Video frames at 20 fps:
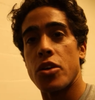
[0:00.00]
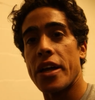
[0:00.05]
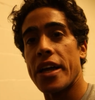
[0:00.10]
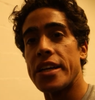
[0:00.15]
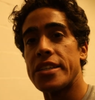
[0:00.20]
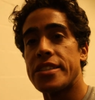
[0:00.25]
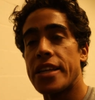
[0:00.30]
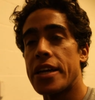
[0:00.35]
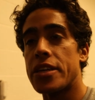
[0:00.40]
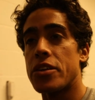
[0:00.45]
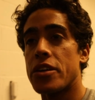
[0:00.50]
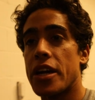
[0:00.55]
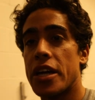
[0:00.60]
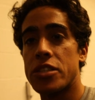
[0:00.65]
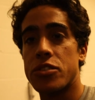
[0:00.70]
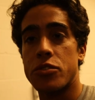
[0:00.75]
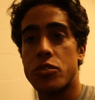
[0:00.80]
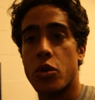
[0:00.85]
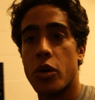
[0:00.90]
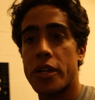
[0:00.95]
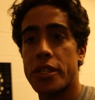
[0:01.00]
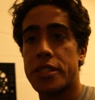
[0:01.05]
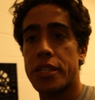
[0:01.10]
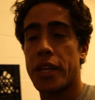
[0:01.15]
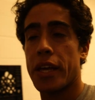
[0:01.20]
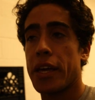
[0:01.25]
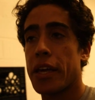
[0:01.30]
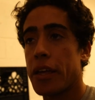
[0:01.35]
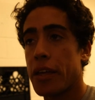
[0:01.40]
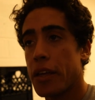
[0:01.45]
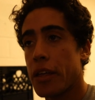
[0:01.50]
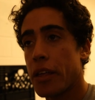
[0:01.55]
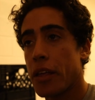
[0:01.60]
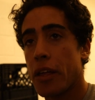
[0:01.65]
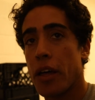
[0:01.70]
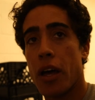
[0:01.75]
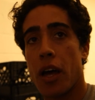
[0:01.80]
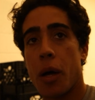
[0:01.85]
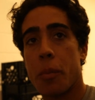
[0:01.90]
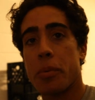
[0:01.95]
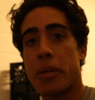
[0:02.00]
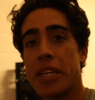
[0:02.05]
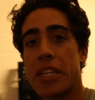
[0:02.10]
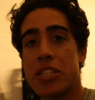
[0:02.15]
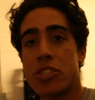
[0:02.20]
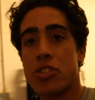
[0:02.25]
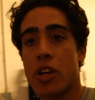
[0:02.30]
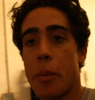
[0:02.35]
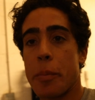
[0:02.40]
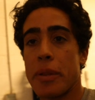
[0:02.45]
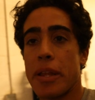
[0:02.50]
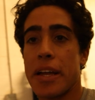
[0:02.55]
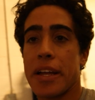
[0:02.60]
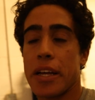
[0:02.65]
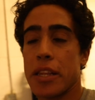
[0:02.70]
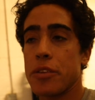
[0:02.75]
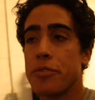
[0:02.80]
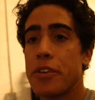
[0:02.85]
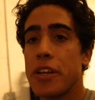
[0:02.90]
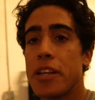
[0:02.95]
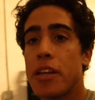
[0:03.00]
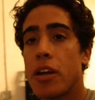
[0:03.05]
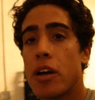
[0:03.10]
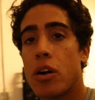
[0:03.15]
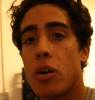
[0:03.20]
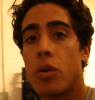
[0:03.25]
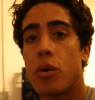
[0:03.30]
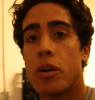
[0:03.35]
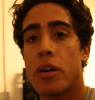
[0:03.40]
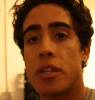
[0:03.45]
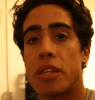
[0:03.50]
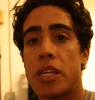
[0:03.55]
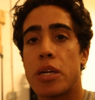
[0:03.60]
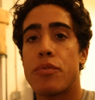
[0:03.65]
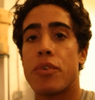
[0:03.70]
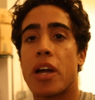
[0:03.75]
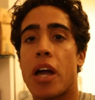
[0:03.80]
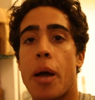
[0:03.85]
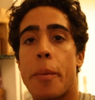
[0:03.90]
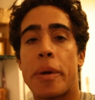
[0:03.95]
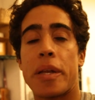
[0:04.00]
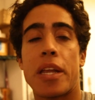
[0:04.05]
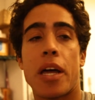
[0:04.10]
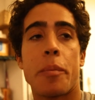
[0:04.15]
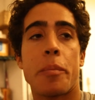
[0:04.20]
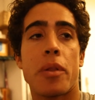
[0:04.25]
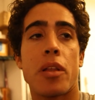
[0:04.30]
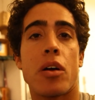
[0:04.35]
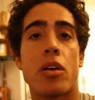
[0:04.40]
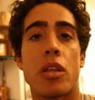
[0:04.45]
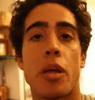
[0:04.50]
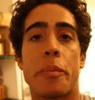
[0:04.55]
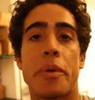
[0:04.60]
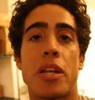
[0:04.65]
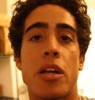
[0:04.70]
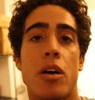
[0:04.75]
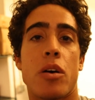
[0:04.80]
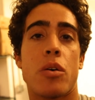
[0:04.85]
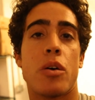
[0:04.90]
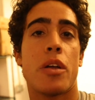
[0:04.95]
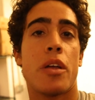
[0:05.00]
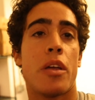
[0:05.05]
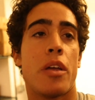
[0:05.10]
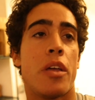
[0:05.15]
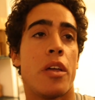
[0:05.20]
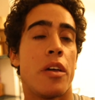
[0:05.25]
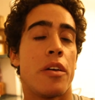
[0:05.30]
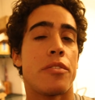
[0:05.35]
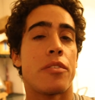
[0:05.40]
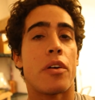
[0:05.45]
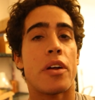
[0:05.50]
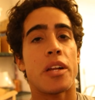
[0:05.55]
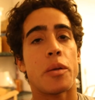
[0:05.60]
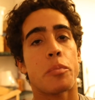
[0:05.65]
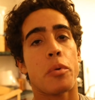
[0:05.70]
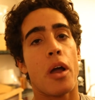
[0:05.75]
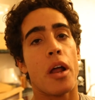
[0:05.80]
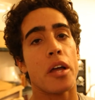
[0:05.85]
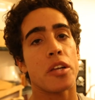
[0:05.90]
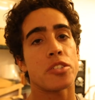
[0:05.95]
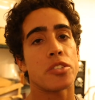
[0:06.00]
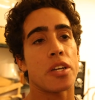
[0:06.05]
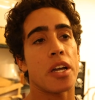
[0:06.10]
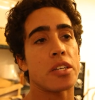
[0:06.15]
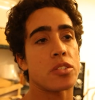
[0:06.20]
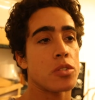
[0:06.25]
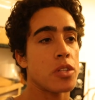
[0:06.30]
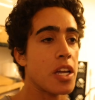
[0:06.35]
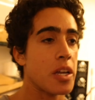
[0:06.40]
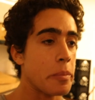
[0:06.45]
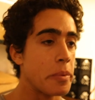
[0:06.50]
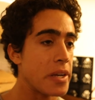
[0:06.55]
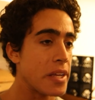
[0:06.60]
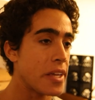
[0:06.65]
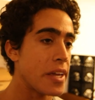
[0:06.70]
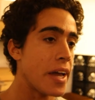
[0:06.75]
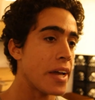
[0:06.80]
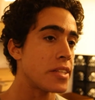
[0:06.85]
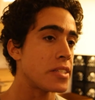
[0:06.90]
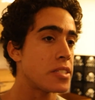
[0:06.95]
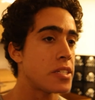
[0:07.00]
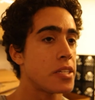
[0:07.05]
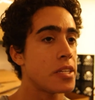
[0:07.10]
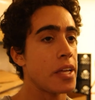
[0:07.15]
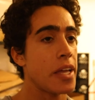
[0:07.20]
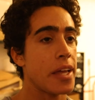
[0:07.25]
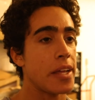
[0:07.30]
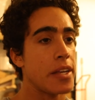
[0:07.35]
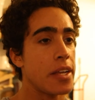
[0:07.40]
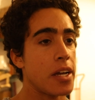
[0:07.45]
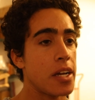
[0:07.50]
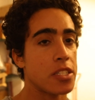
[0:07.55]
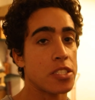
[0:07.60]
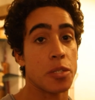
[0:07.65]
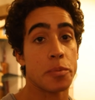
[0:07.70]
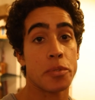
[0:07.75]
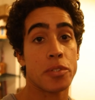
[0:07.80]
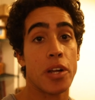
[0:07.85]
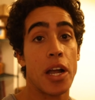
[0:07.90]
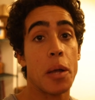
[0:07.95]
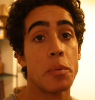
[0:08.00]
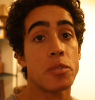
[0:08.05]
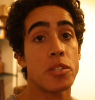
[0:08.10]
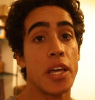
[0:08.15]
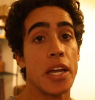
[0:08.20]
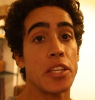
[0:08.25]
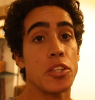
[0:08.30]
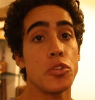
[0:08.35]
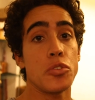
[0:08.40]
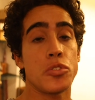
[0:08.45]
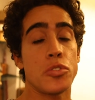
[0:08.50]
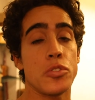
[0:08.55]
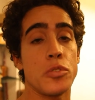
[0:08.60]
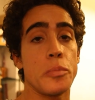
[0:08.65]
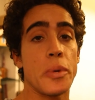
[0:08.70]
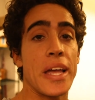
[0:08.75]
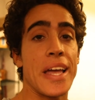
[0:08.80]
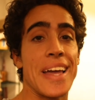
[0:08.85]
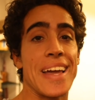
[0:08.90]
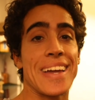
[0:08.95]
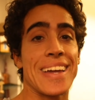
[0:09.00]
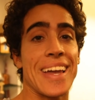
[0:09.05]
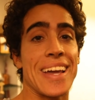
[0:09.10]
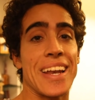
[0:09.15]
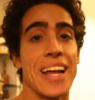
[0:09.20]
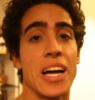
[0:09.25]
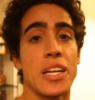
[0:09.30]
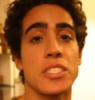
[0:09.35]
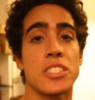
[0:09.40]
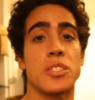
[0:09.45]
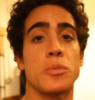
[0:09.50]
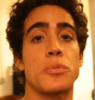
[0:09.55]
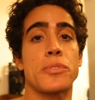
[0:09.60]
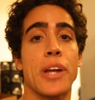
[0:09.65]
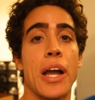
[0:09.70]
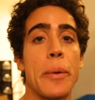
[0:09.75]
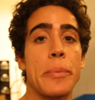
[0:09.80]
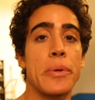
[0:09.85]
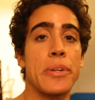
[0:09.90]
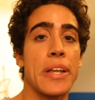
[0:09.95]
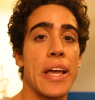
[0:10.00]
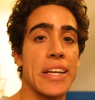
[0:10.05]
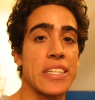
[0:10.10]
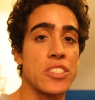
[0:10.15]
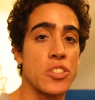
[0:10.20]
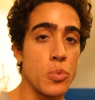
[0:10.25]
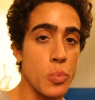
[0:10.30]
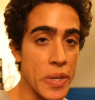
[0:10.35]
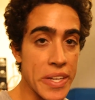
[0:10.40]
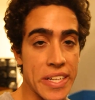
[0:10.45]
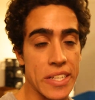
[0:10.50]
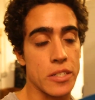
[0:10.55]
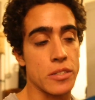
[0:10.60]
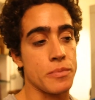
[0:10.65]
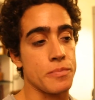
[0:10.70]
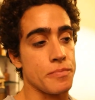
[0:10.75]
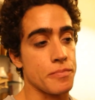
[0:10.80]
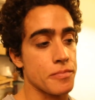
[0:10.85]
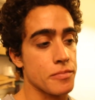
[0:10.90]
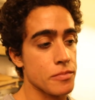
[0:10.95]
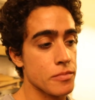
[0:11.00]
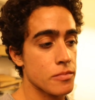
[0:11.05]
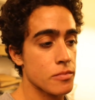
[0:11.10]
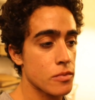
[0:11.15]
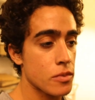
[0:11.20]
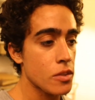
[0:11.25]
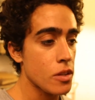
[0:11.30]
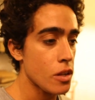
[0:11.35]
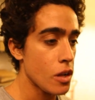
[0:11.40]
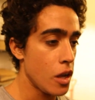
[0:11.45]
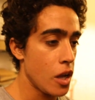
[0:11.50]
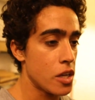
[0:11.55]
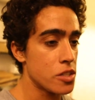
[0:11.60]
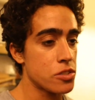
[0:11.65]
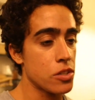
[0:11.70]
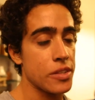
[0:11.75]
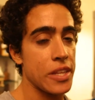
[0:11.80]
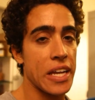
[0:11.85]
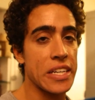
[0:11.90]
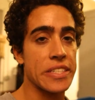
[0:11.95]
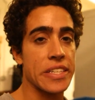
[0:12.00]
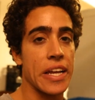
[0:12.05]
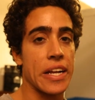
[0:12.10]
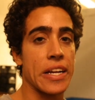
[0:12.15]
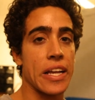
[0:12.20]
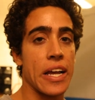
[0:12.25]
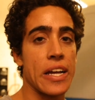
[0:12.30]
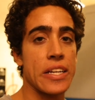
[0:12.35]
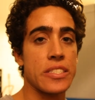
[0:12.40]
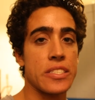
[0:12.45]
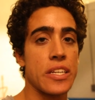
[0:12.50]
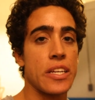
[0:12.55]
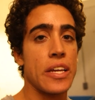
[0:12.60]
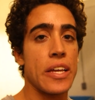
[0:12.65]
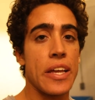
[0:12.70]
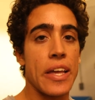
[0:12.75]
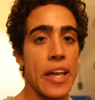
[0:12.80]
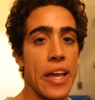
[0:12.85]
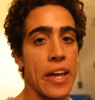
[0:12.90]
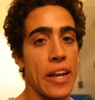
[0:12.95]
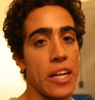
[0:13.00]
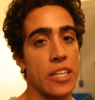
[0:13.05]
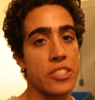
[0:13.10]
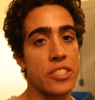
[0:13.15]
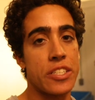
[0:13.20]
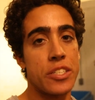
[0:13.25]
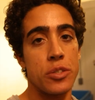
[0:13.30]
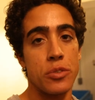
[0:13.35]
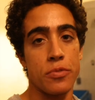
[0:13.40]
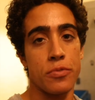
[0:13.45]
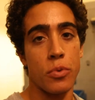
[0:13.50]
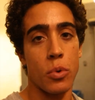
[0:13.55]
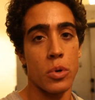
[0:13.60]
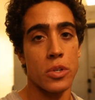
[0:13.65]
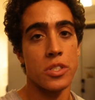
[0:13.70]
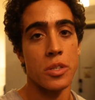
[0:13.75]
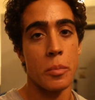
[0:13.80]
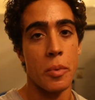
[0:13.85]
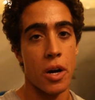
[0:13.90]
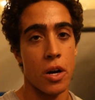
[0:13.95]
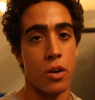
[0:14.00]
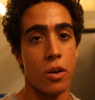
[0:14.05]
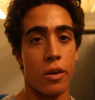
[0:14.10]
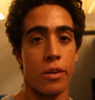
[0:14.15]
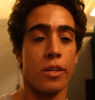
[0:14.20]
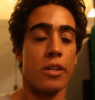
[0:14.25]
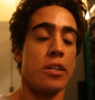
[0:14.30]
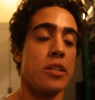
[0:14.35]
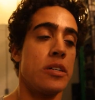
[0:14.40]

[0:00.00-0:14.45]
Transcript: So I guess thank you guys for joining today. Please drop a like on the video, leave a comment down below, let me know if there are any products you guys would like me to get, and subscribe so that YouTube can unsubscribe you next week. So thanks again, guys, and I'll see you for tomorrow.